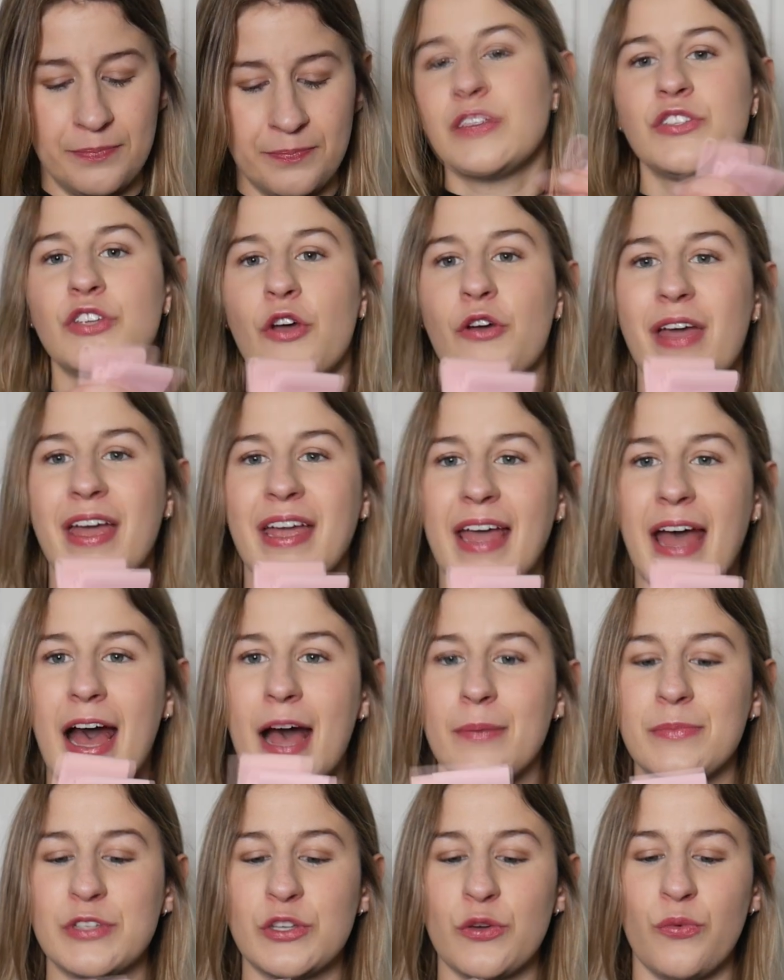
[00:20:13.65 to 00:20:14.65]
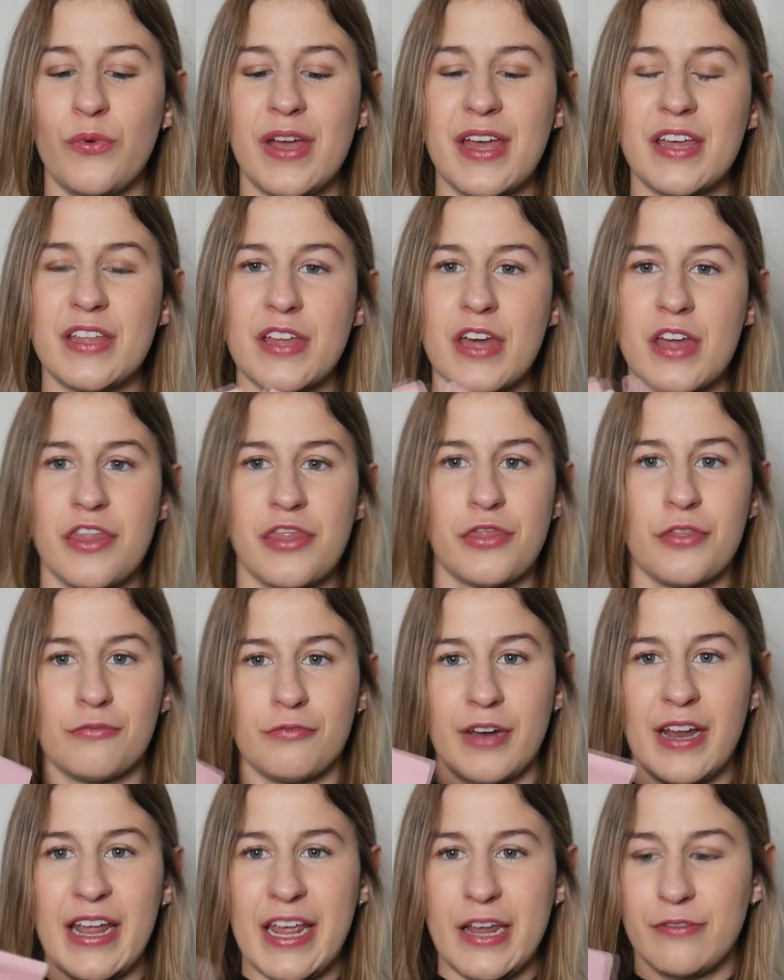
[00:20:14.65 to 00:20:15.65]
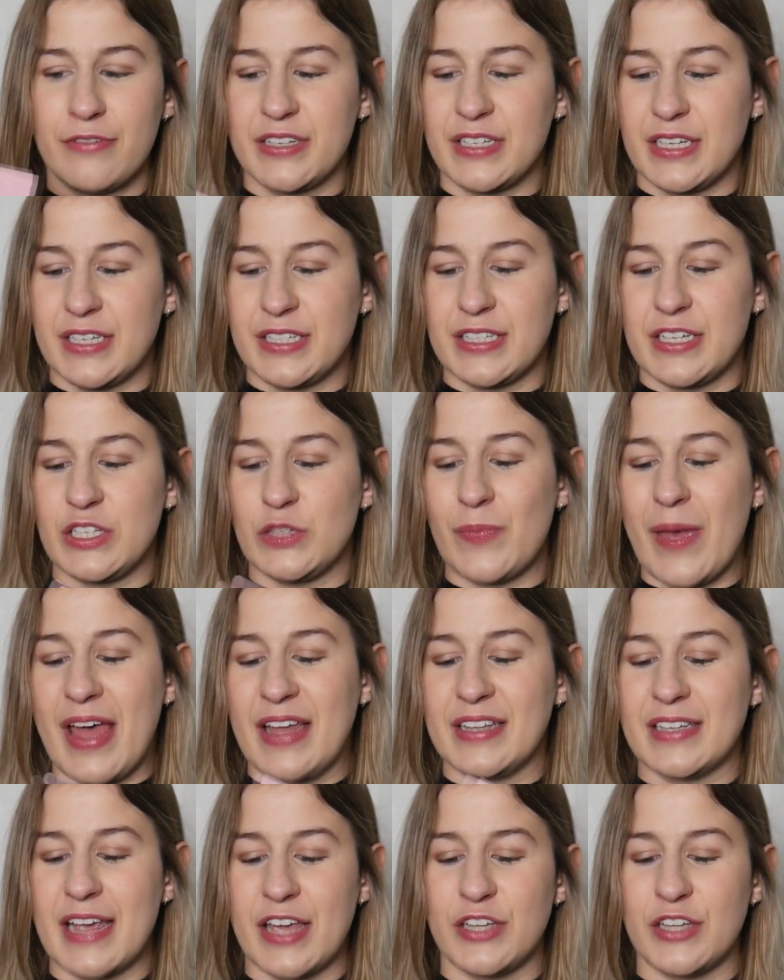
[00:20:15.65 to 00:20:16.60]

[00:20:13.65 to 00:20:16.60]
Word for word: So it comes with three resistance bands.